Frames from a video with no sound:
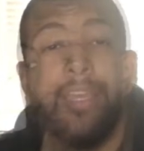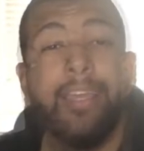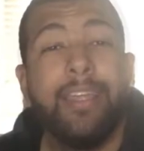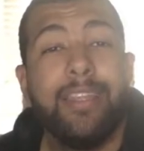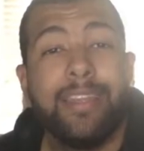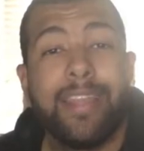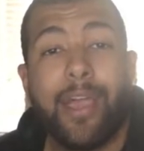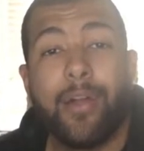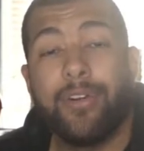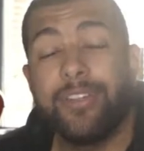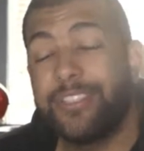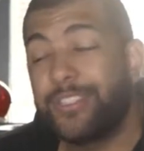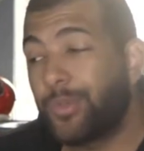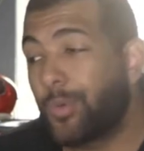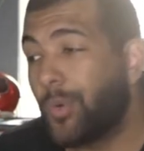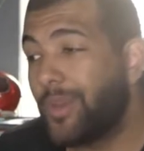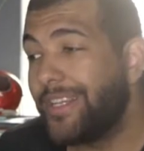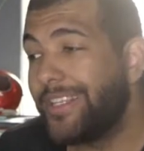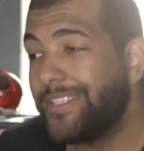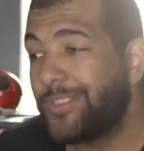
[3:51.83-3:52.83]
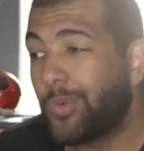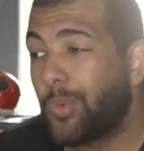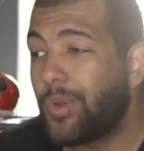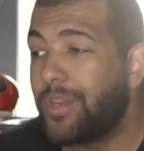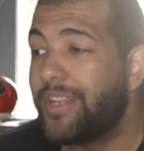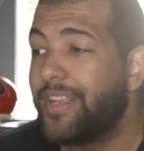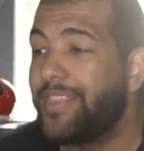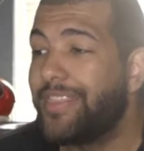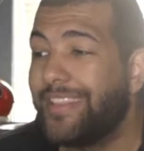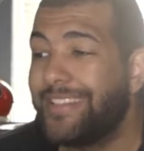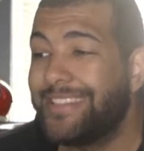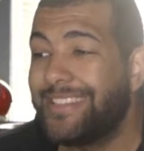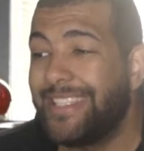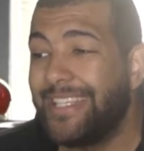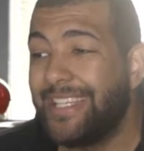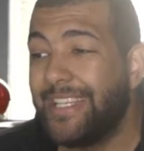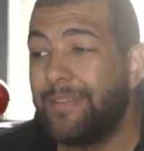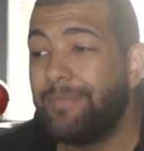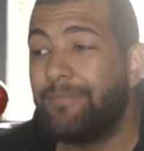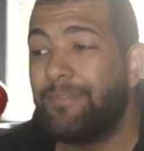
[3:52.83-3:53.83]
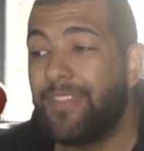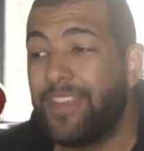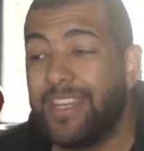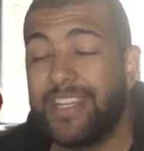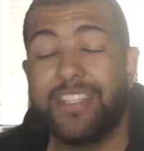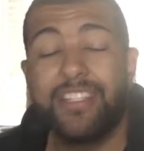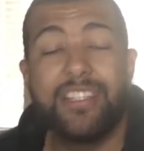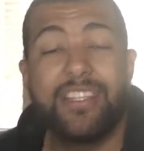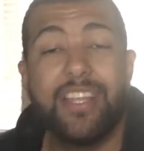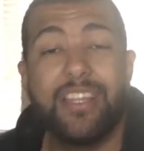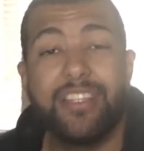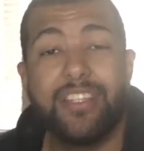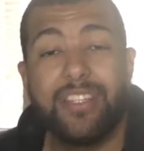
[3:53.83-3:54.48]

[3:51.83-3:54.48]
Now, in 2020, the team finished